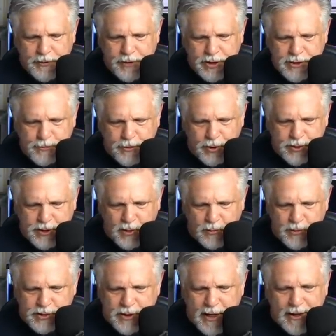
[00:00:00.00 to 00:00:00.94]
this person
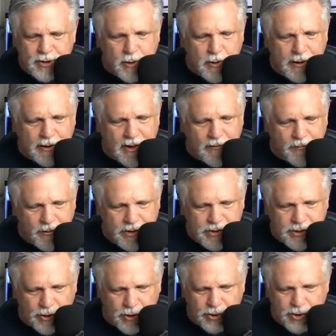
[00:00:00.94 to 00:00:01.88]
was not doing enough
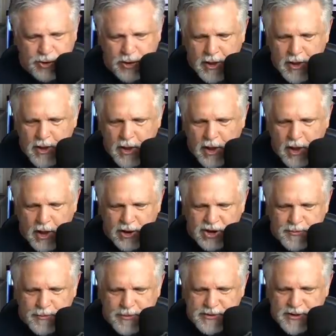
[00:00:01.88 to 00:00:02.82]
research on
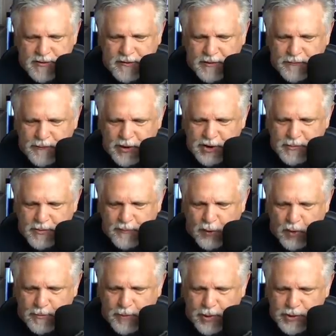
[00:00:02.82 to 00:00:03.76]
specific fish
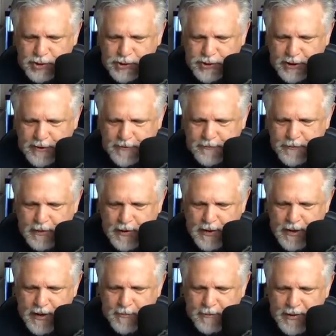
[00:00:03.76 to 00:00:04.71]
before purchasing.
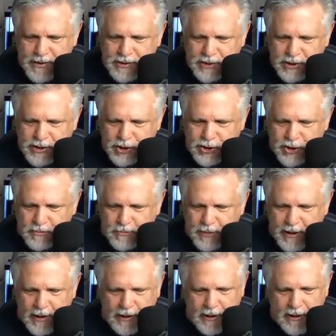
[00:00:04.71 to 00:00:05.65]
Best decision
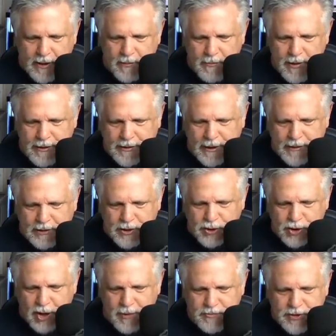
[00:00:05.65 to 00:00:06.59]
being making the
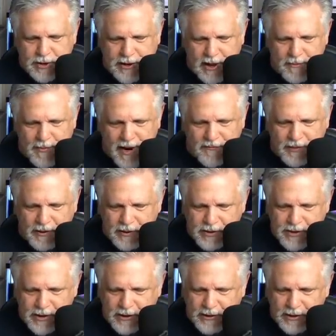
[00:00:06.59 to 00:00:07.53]
jump to keep African
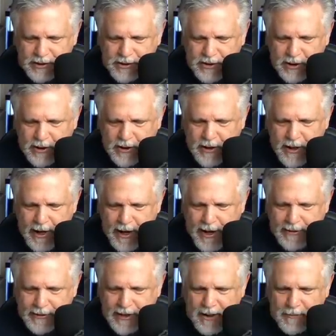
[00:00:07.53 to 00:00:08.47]
cichlids
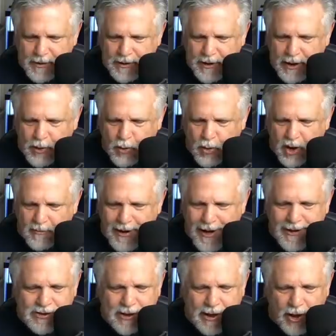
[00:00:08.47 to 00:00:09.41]
and keeping the aquarium
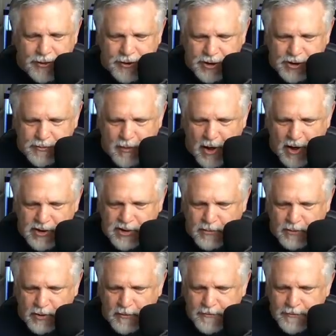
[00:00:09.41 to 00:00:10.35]
as healthy as
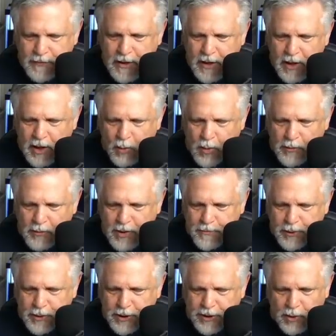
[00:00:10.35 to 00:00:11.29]
possible. When we
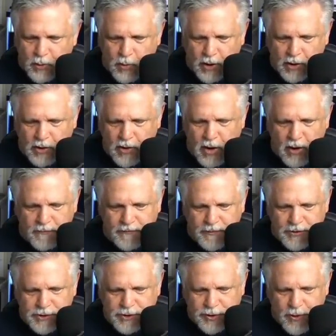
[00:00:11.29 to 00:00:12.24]
put in the work, our
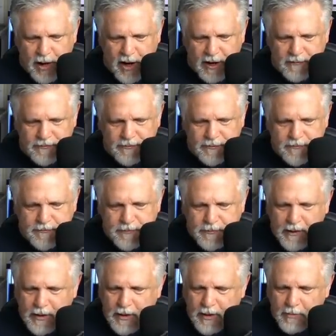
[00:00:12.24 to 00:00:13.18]
fish thrive.
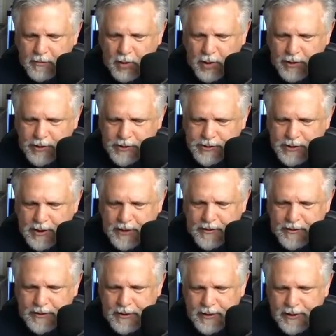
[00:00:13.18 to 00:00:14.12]
Boy, there's
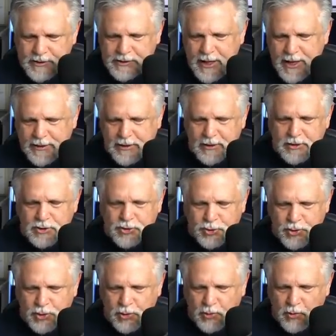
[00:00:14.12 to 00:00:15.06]
is that
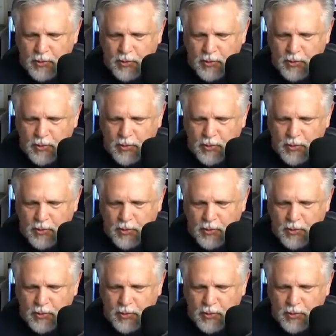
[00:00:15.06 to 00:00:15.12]
true or